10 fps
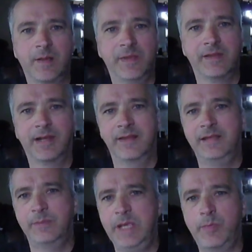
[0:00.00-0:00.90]
something that I
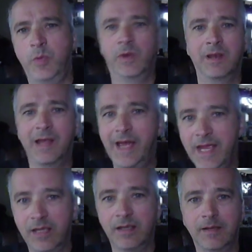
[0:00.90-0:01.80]
think people would
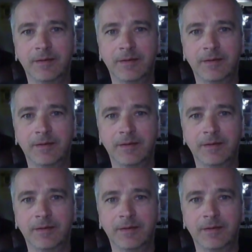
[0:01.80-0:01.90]
like.